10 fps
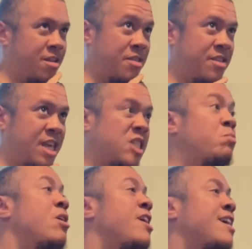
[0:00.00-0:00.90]
the
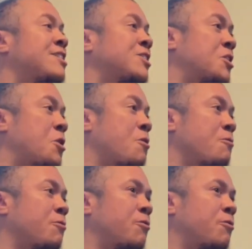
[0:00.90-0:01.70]
experience of,